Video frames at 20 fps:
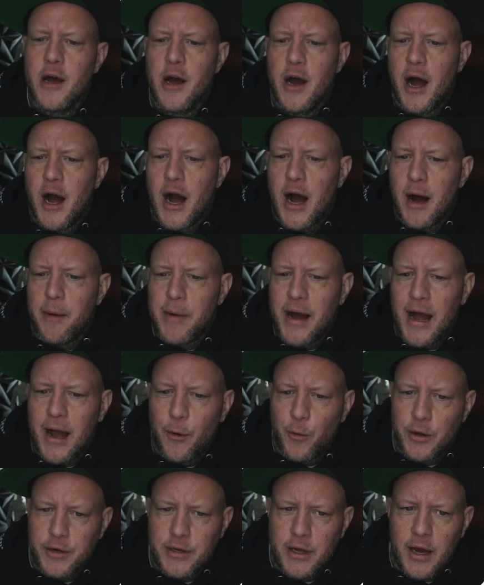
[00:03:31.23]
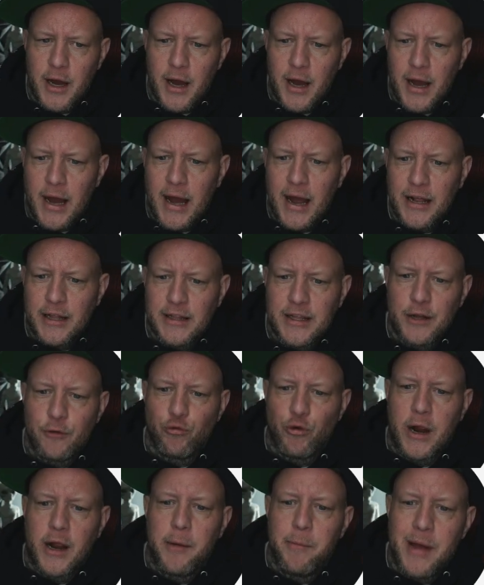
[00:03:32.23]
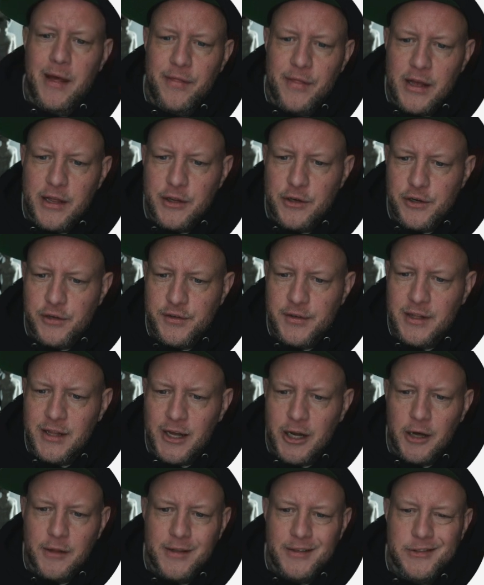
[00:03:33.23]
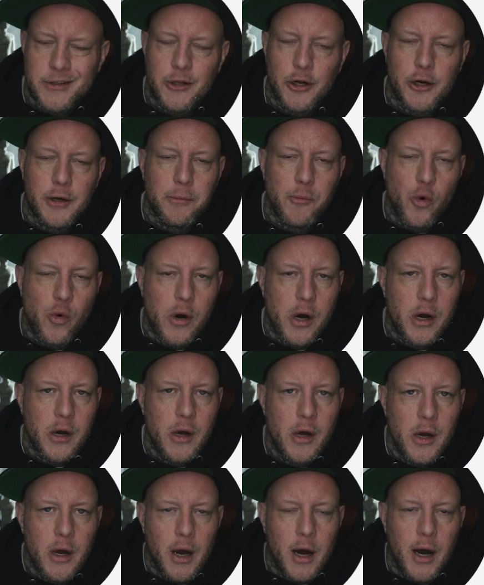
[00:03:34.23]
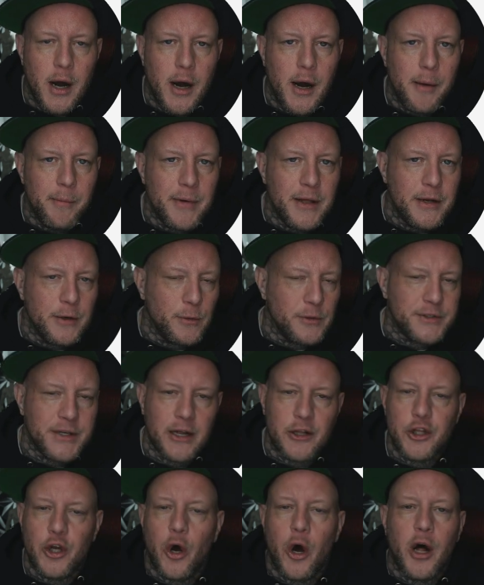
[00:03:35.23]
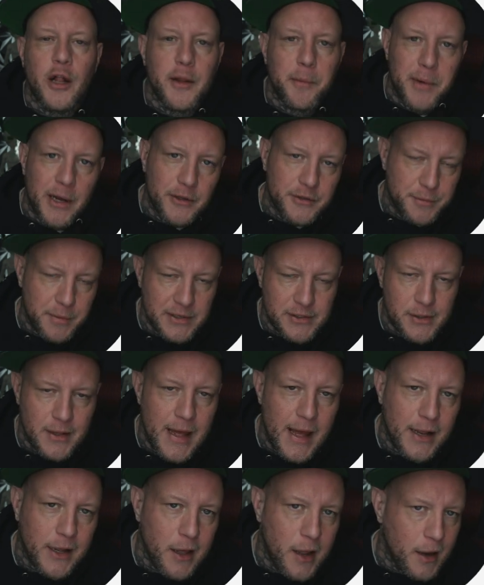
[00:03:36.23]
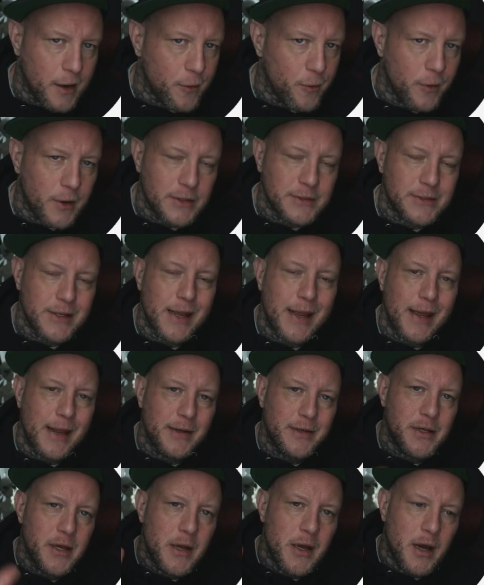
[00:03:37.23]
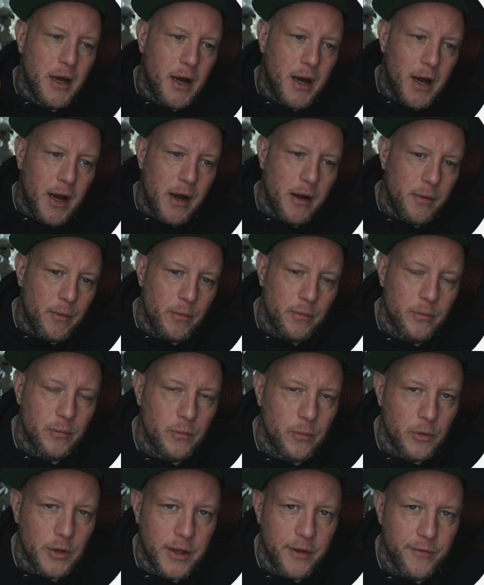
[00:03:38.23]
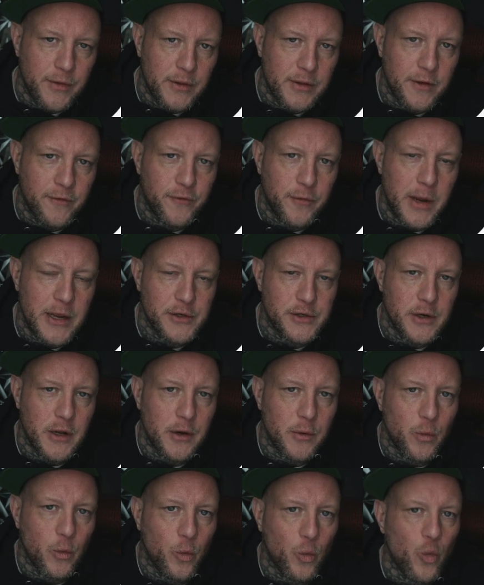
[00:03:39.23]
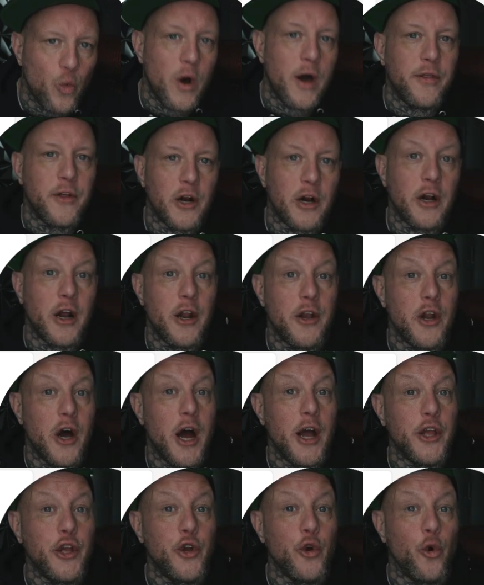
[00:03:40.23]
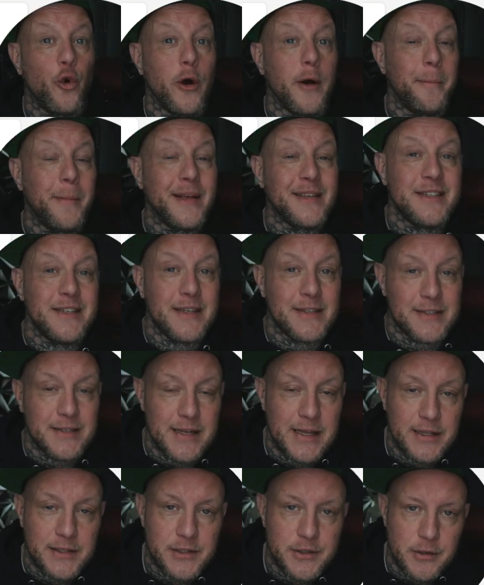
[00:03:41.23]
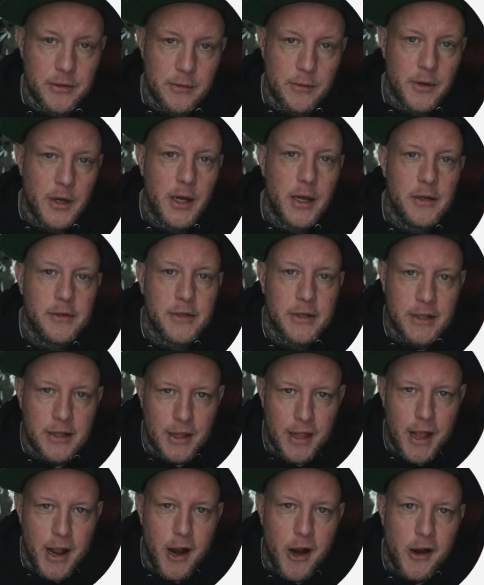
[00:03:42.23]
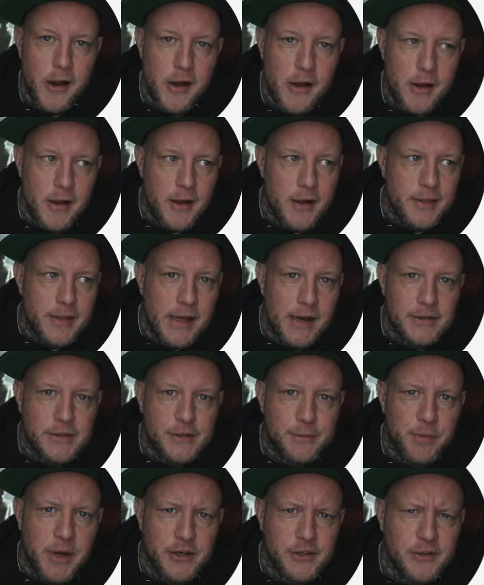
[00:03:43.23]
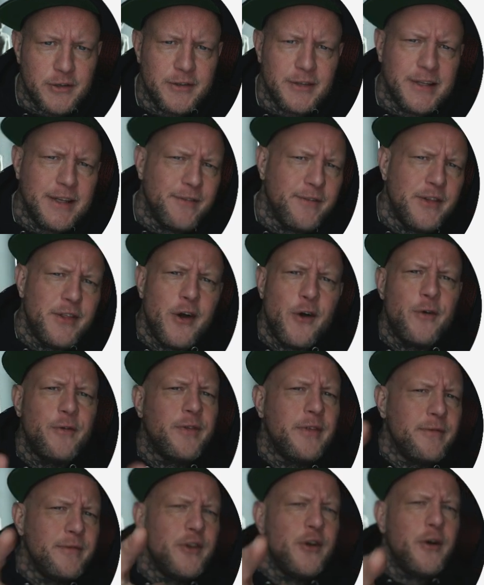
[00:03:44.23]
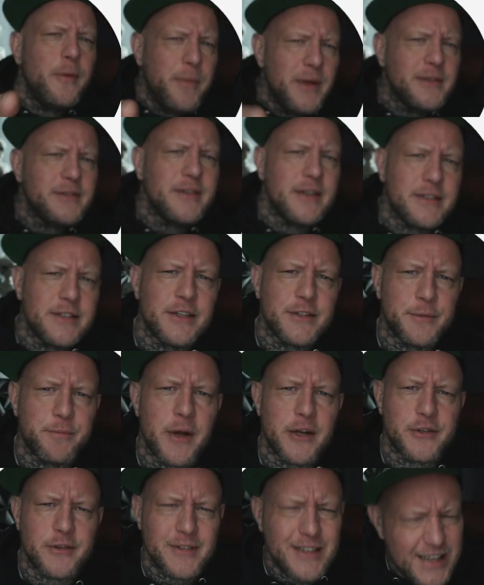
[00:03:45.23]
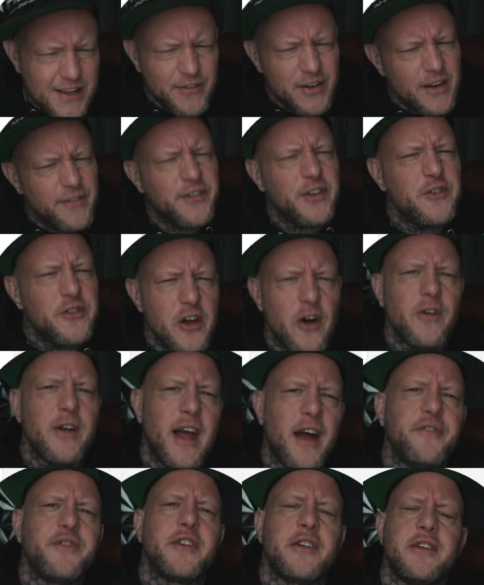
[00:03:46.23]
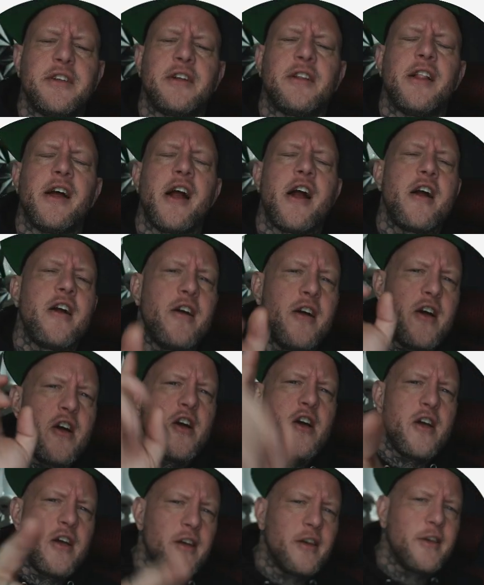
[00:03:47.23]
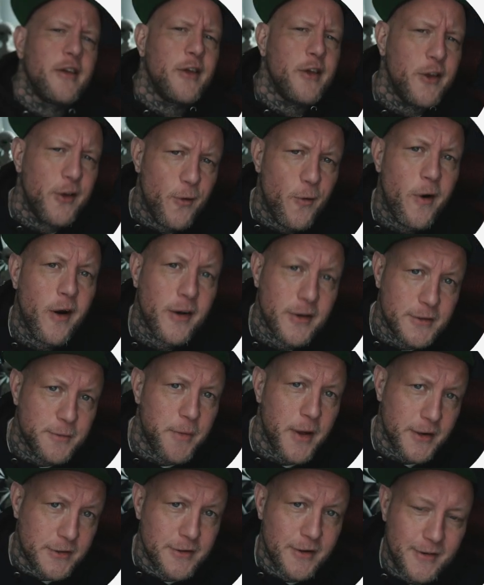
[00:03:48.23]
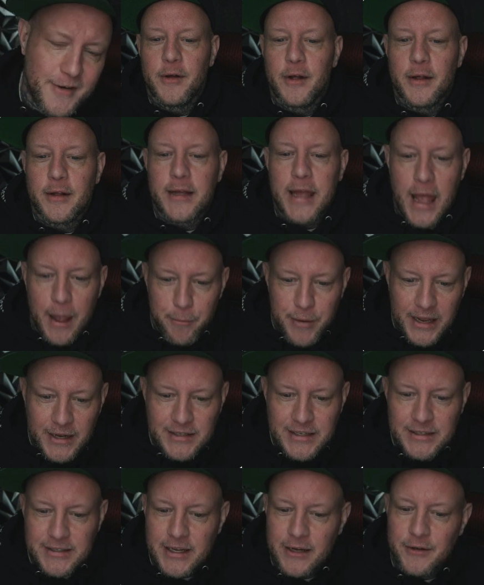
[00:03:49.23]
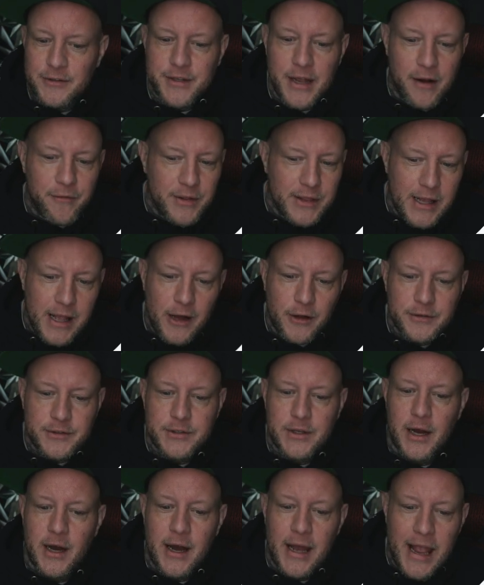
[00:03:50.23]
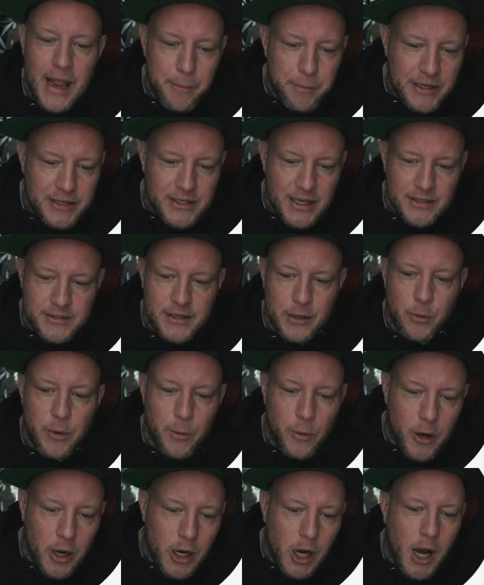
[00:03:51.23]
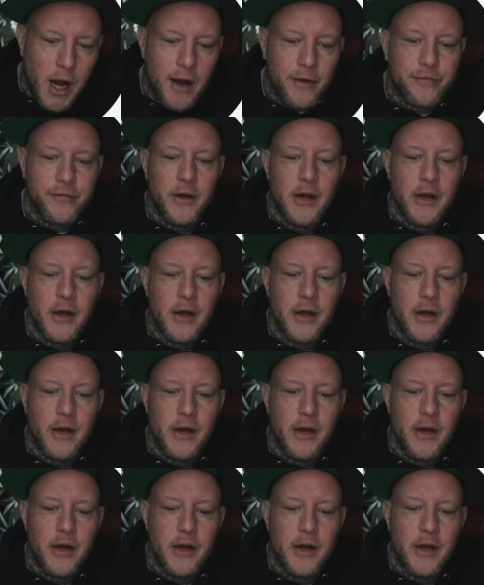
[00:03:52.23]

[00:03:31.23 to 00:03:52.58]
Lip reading: I would highly recommend that you just click on this Learn More, and it will tell you all about special ad categories, and we'll give you the information on whether or not your business needs to declare that it's special, even though your business is special. Even if you don't have to declare, you are special. Campaign details, everything else, A/B testing we want off.